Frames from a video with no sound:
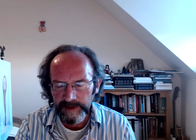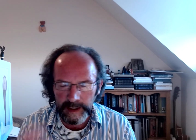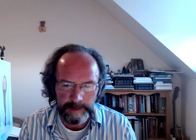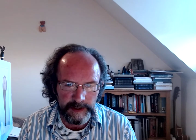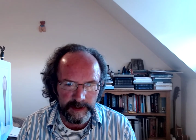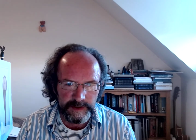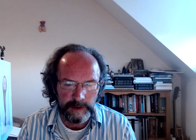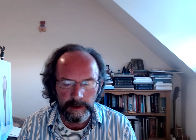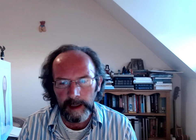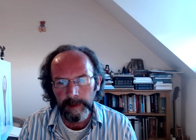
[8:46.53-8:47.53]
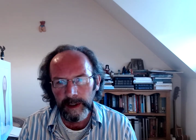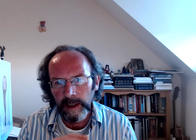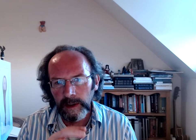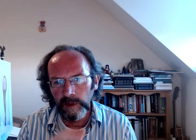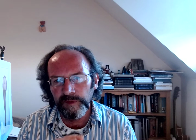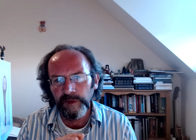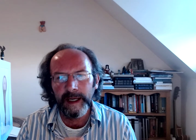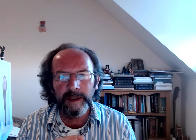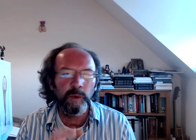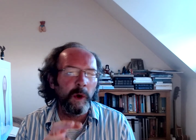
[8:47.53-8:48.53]
It keeps asking you. I mean, you'll
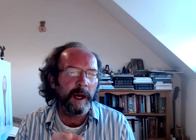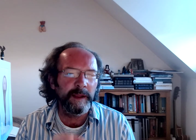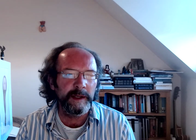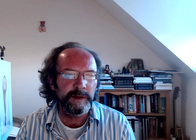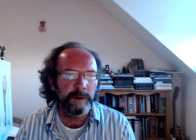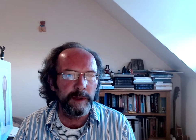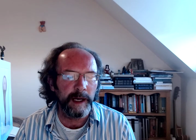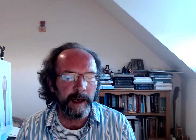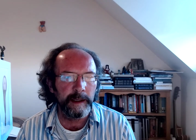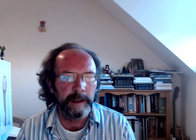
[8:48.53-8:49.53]
find why they do that